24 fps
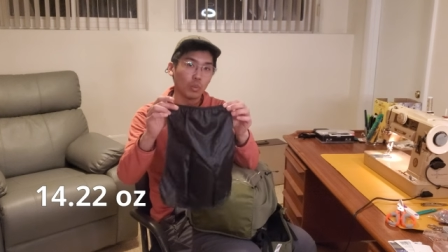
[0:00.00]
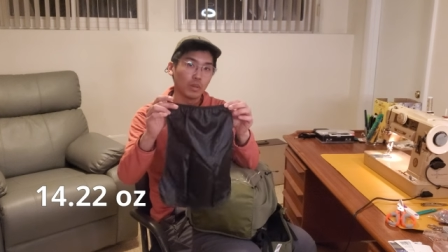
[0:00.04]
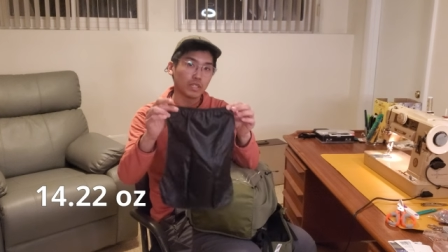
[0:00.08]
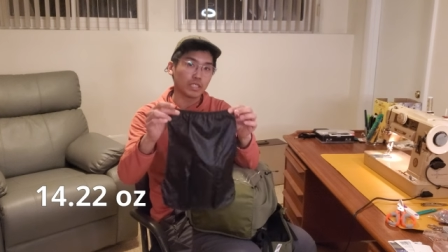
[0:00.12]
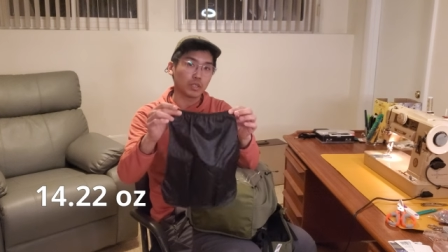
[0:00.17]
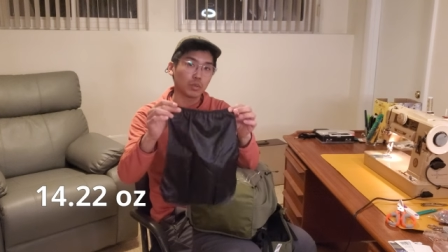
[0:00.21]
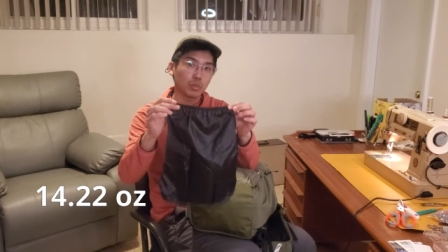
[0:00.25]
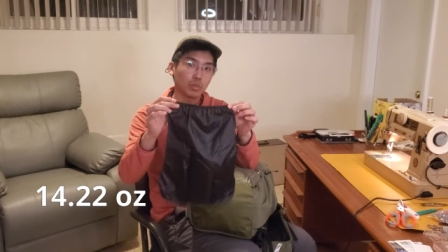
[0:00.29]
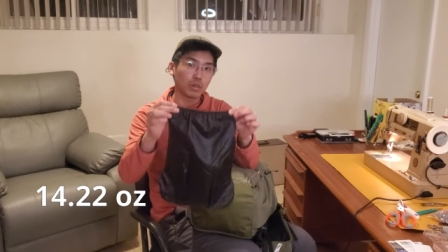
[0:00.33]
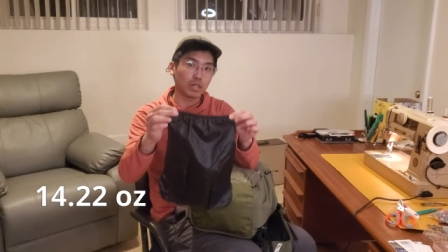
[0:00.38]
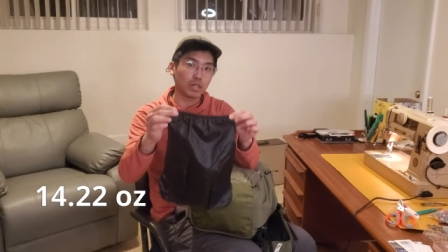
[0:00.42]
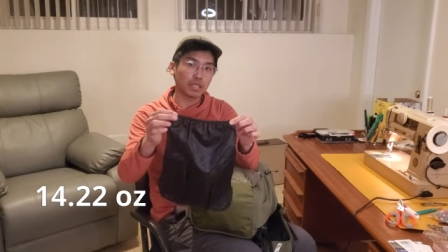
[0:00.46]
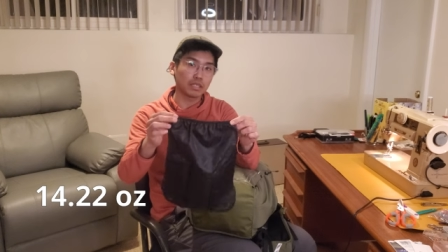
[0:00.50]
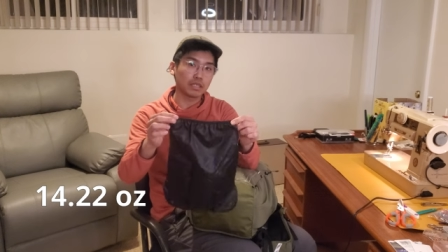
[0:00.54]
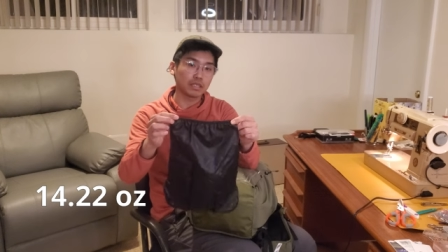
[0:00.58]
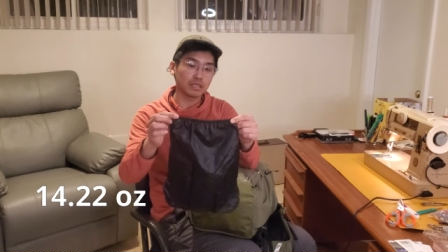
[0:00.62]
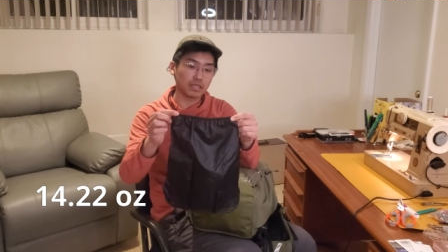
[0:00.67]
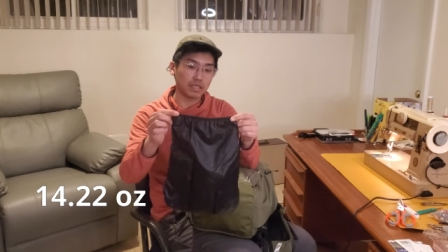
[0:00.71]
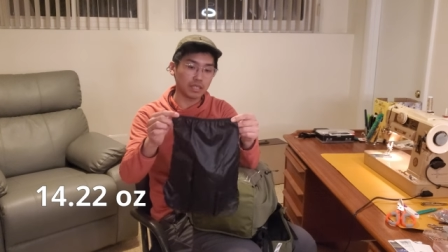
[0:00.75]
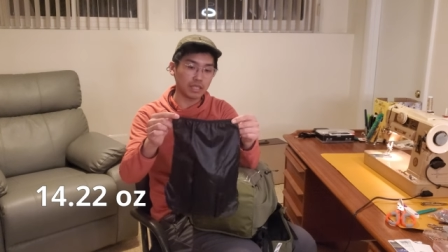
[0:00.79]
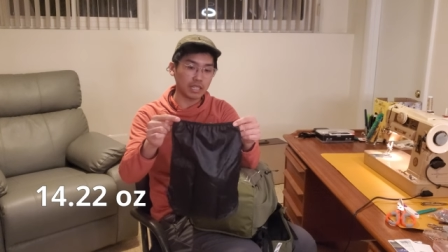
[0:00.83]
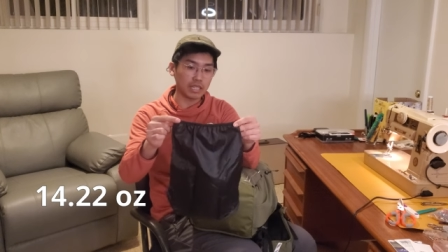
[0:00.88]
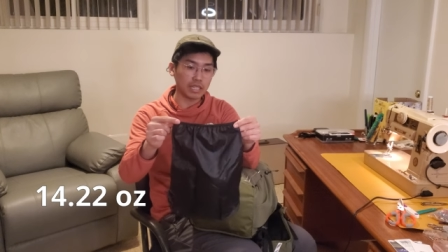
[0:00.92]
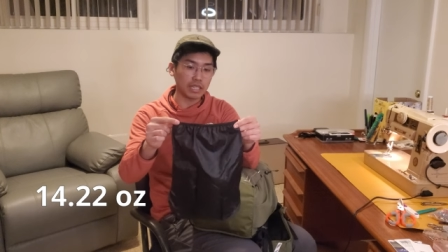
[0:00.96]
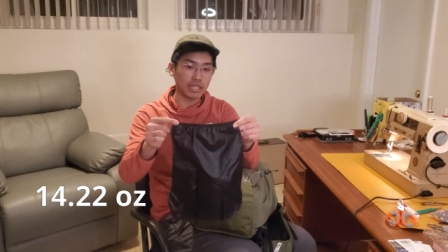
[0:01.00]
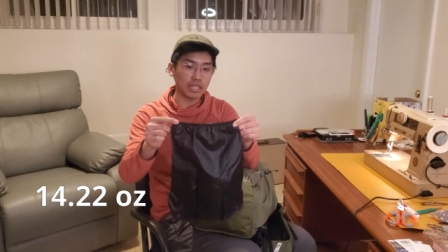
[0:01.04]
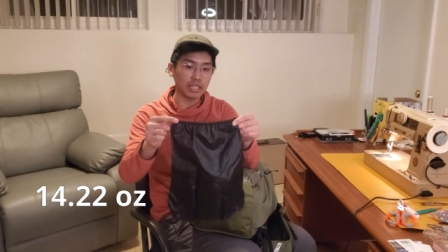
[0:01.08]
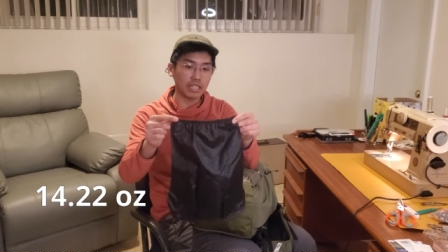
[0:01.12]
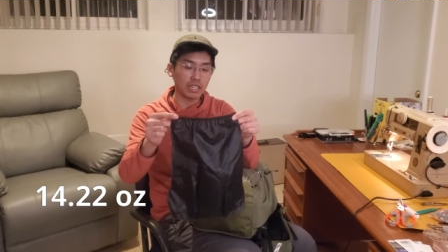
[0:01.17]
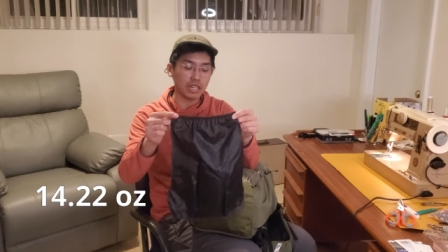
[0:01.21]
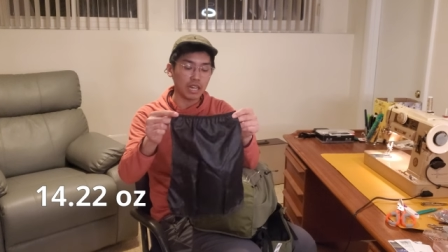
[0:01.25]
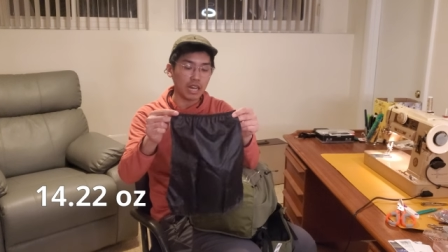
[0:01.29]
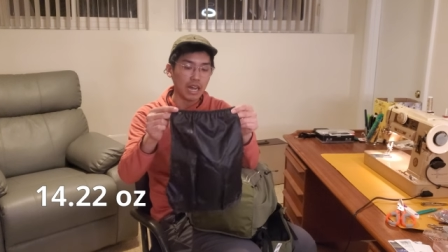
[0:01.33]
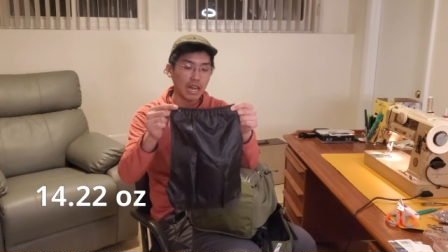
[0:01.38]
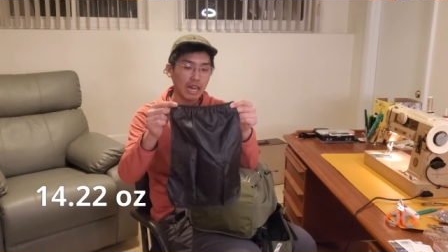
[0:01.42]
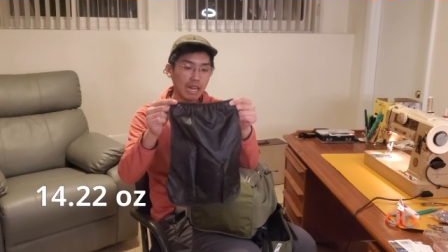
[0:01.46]
which was
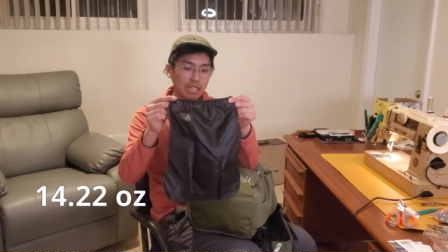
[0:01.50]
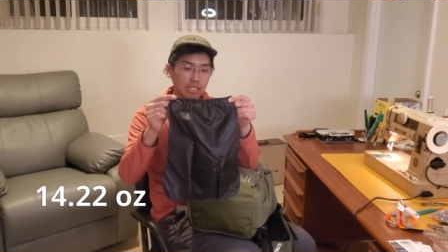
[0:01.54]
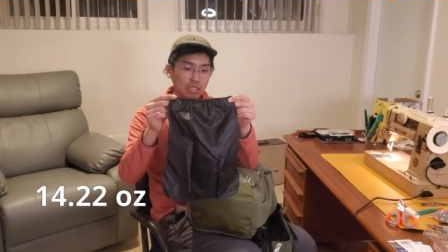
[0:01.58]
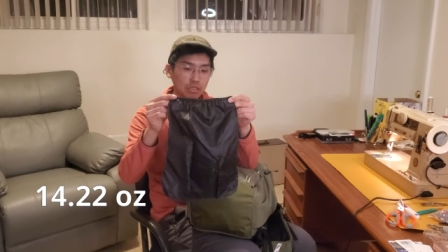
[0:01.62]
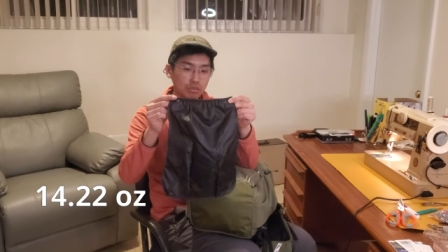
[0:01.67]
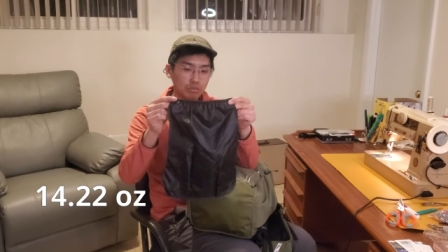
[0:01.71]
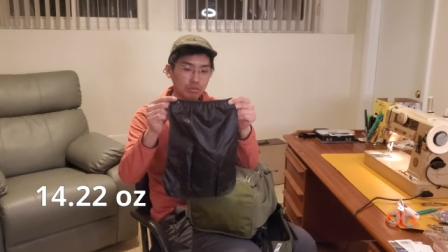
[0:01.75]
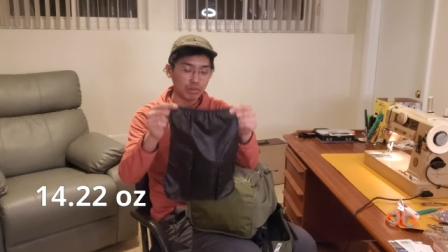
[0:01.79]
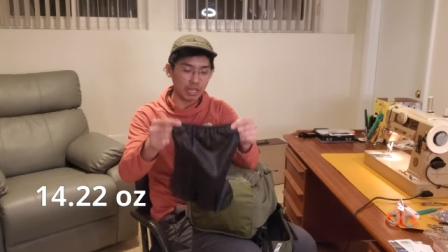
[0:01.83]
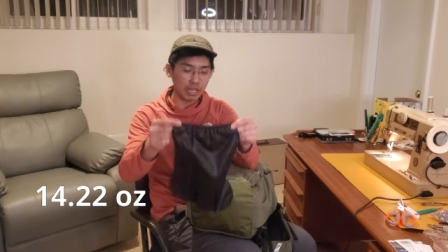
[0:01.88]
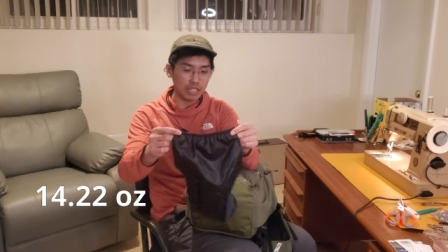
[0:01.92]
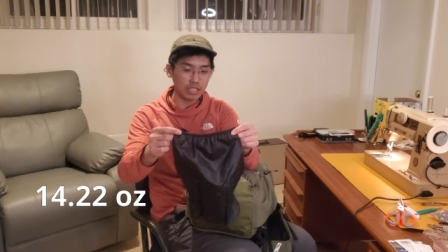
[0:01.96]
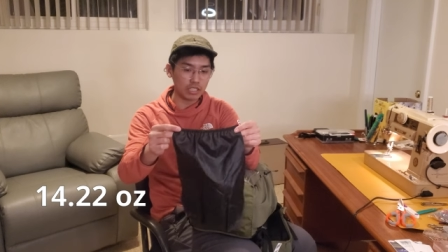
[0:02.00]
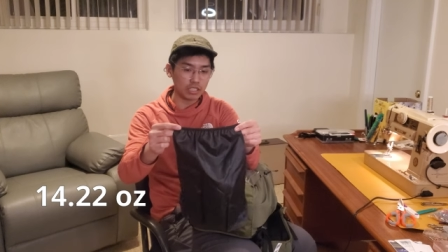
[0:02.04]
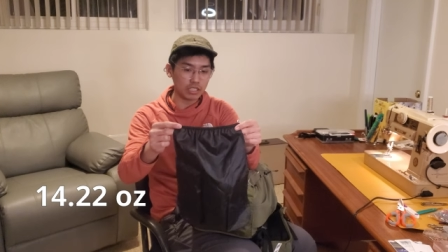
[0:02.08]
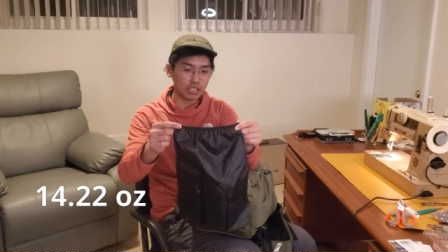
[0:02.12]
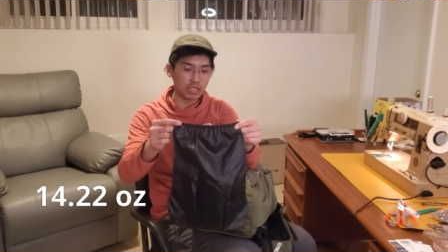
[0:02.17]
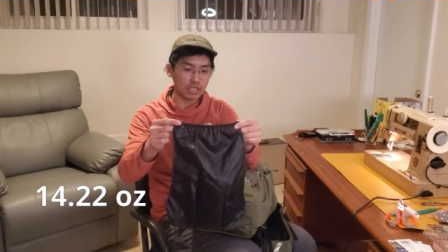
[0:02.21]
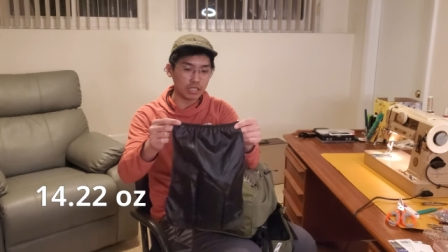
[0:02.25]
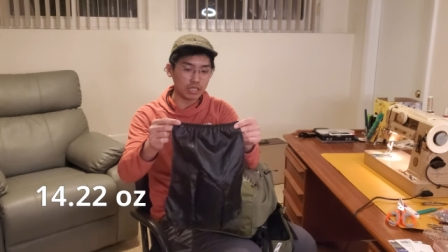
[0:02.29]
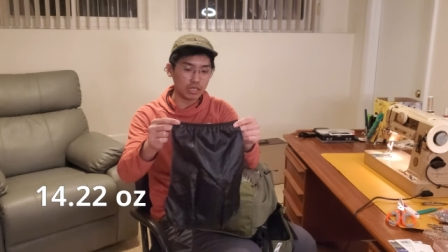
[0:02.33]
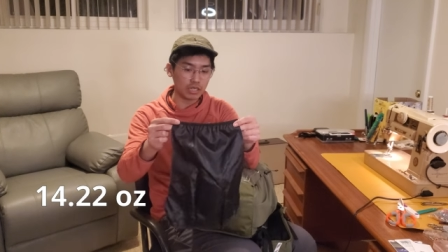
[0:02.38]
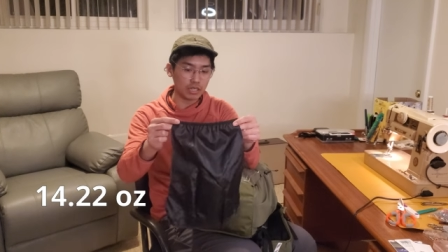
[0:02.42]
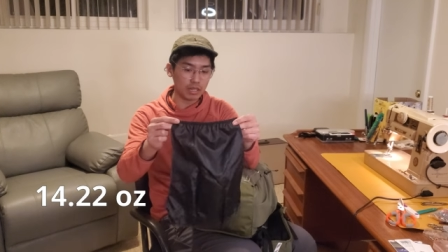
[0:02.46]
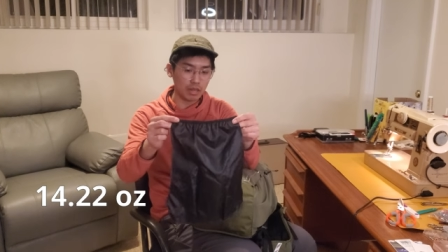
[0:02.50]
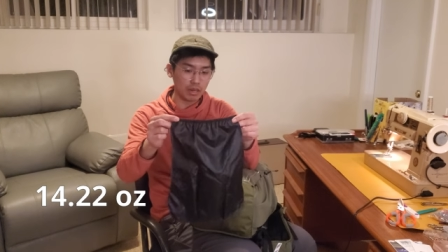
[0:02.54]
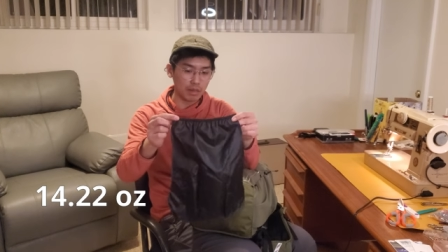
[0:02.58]
the hydration